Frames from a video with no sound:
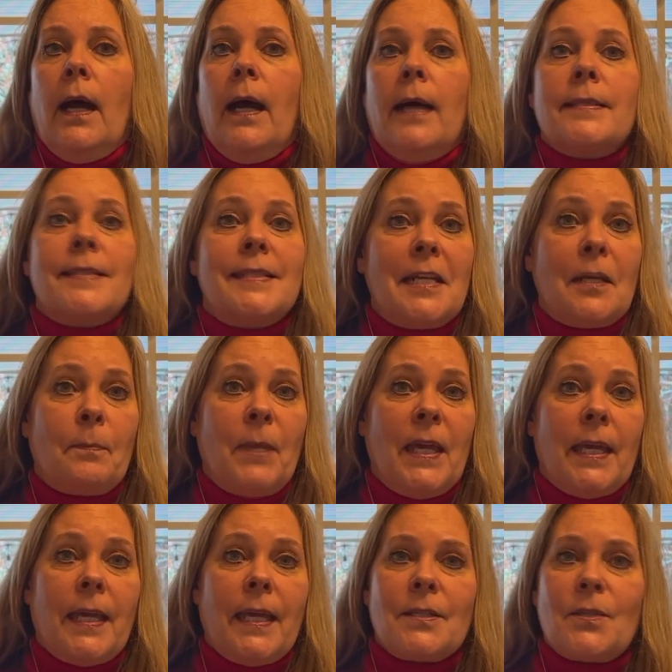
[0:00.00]
sneak
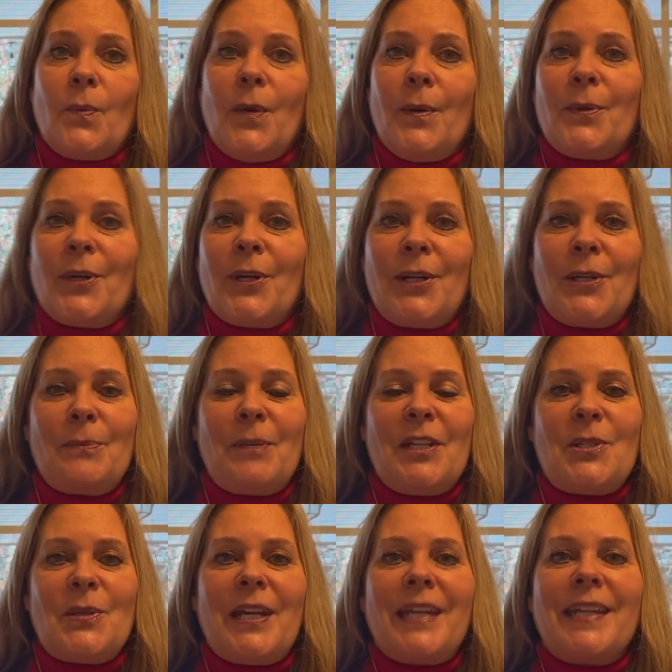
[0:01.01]
peek into what we're going to be
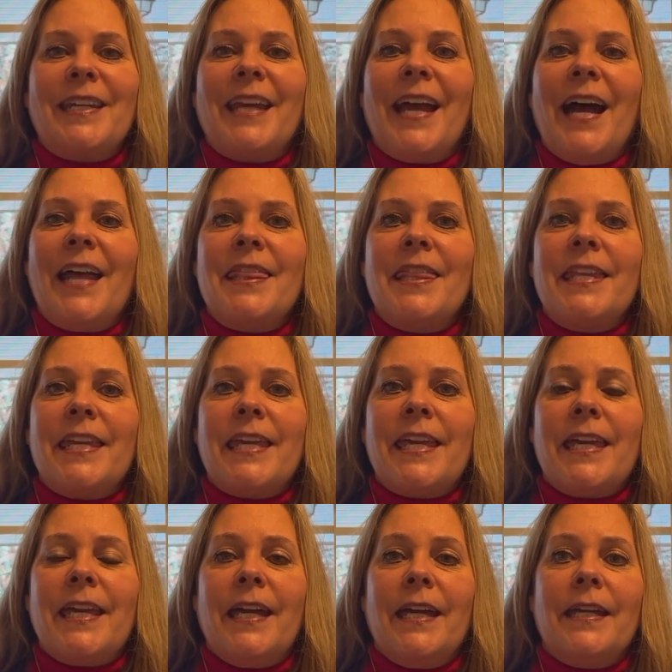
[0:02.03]
doing.
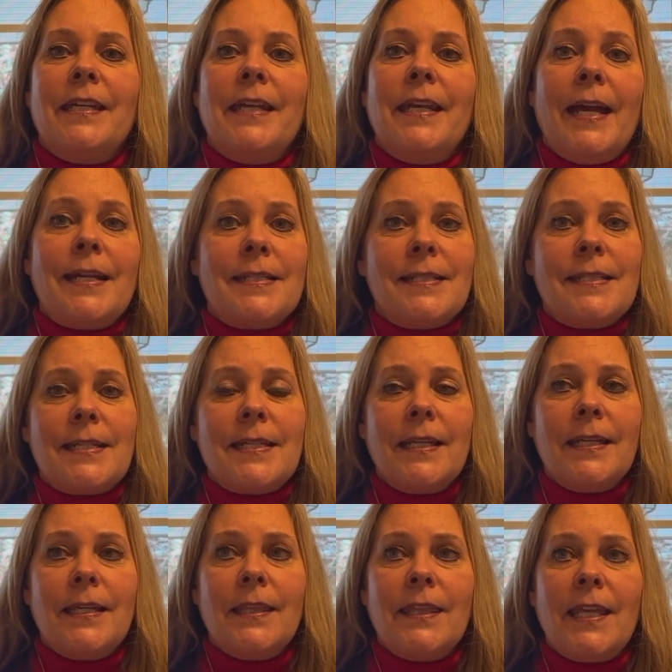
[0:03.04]
The next
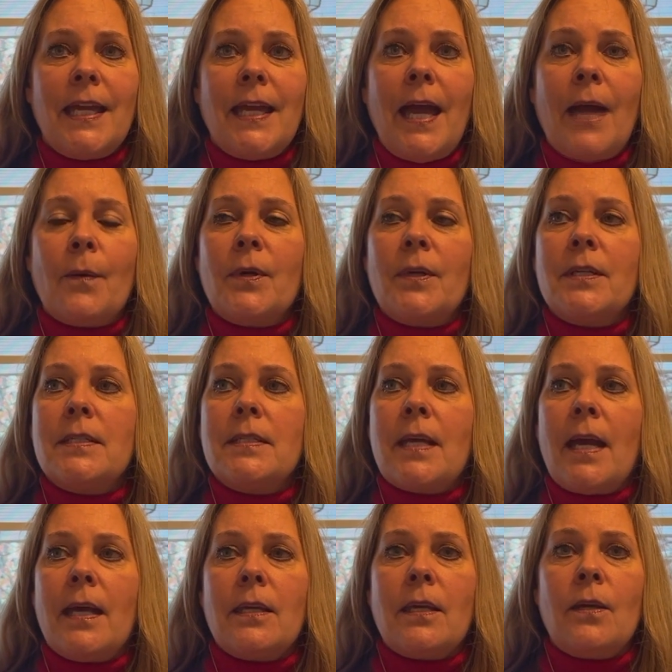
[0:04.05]
thing I wanted to
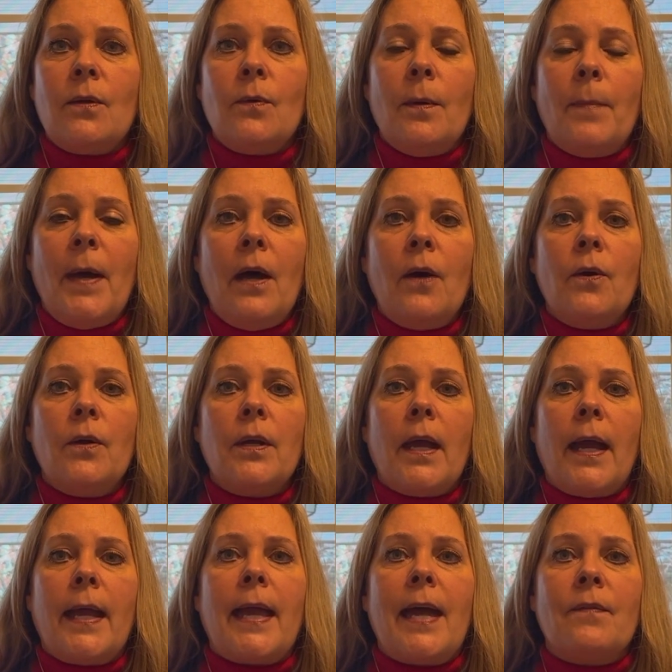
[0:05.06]
tell you about,
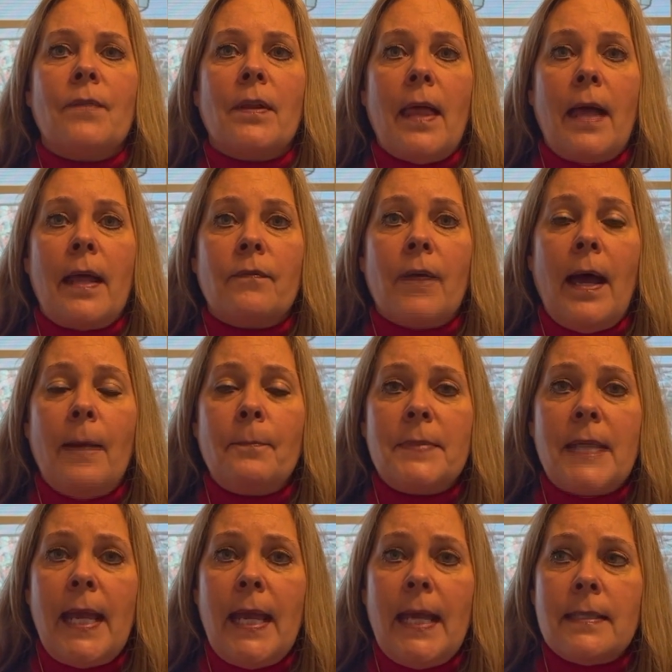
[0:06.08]
I have a lot of
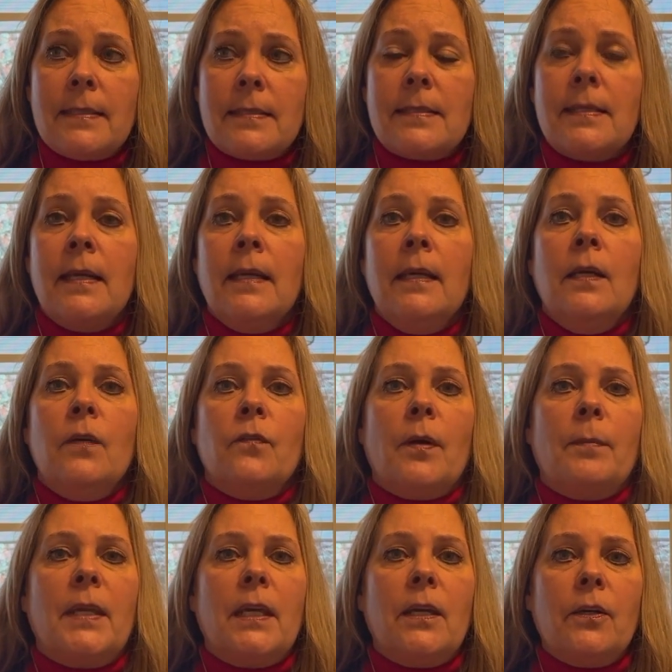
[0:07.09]
updates
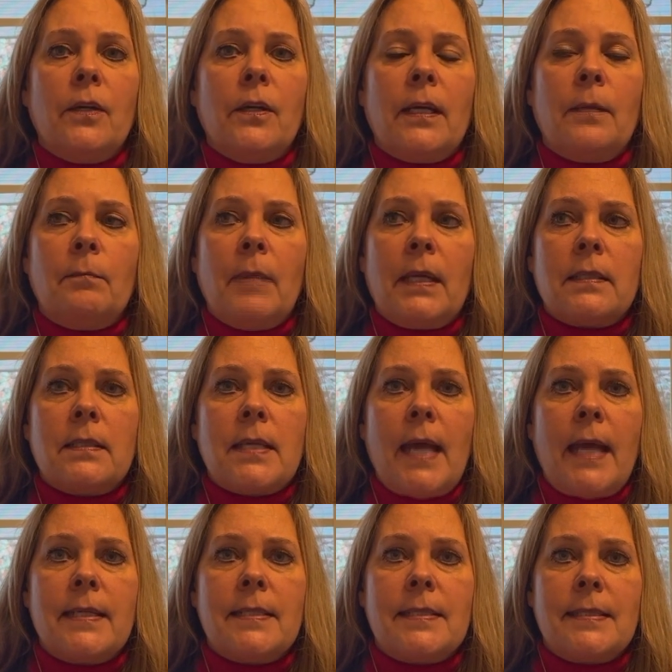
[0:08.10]
from here in Metal,
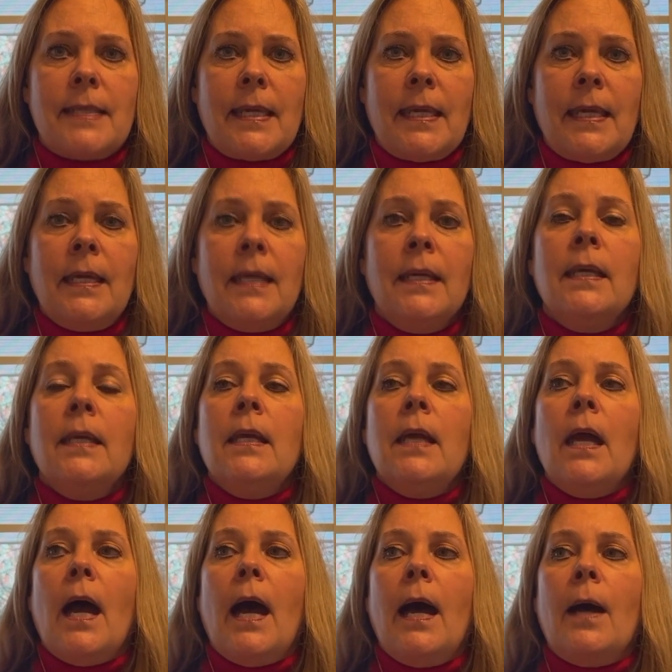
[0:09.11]
Tennessee.
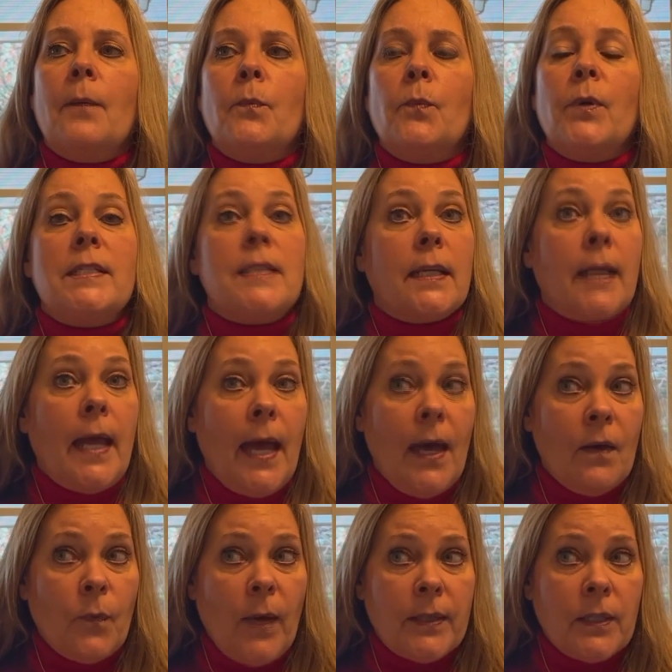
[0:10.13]
We did
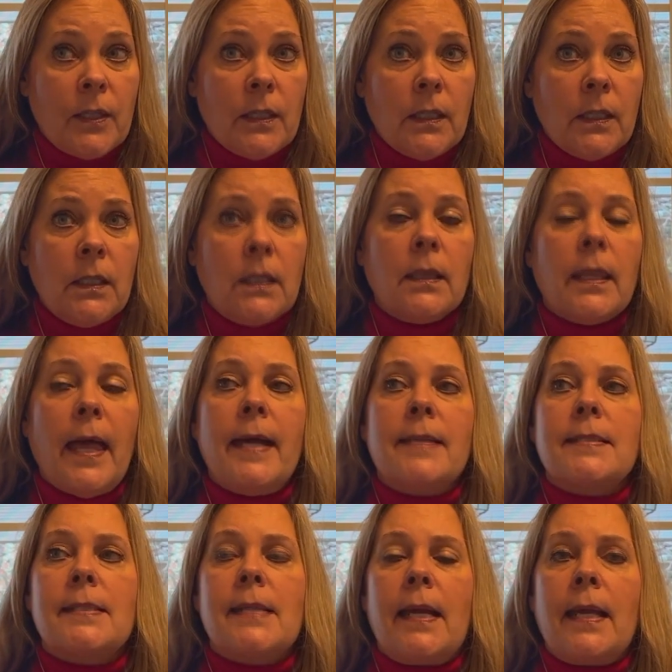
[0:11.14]
have weather
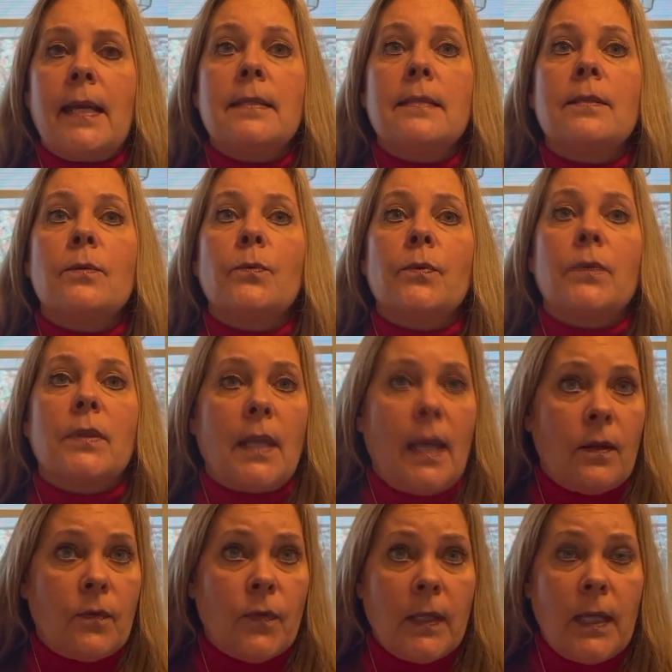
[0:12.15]
last night.
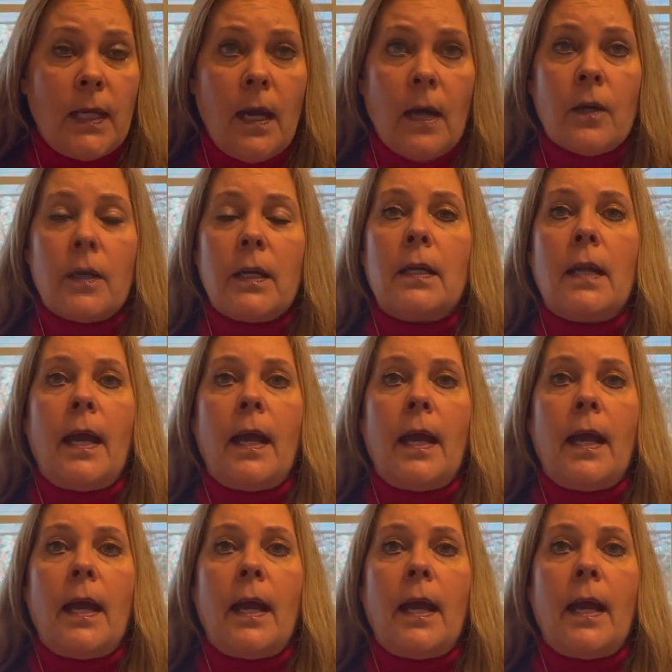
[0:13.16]
Thankfully, Art and